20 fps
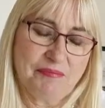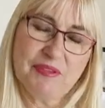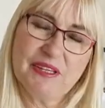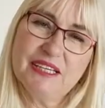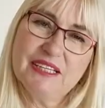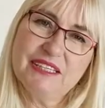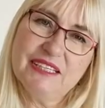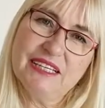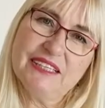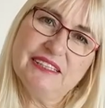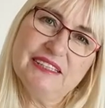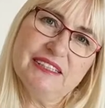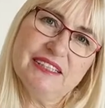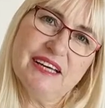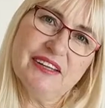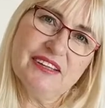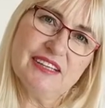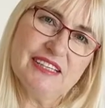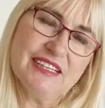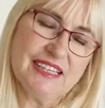In yet
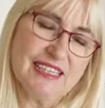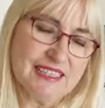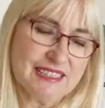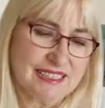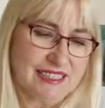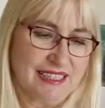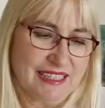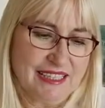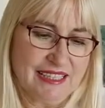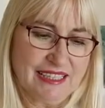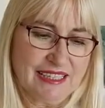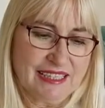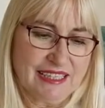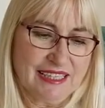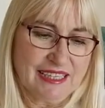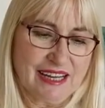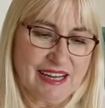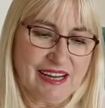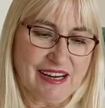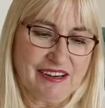another letter, he
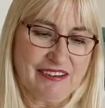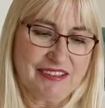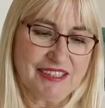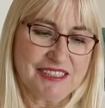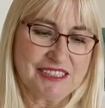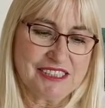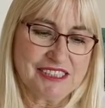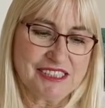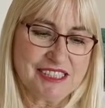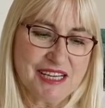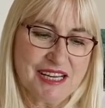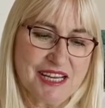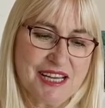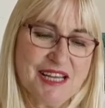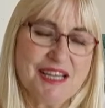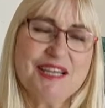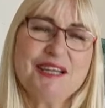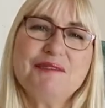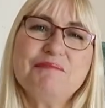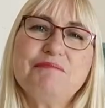encouraged,
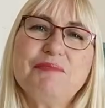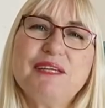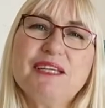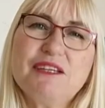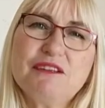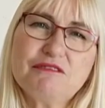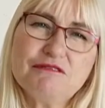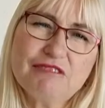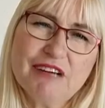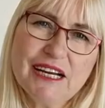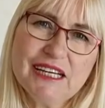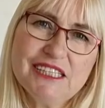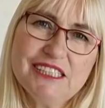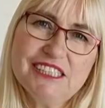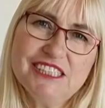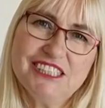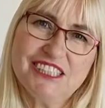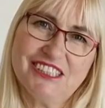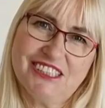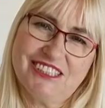be
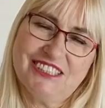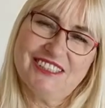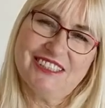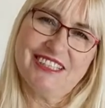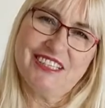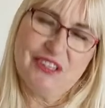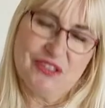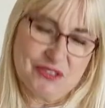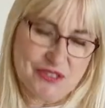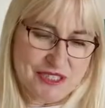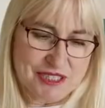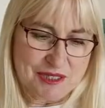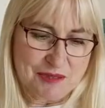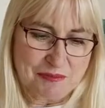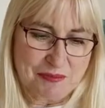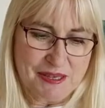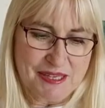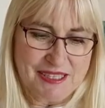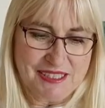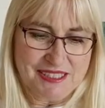gracious in your
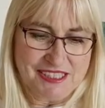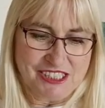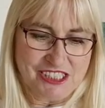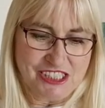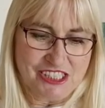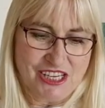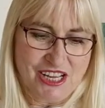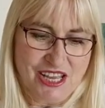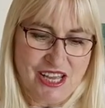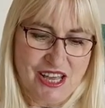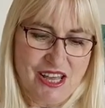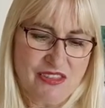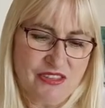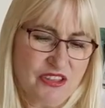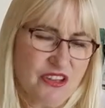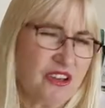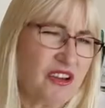speech. The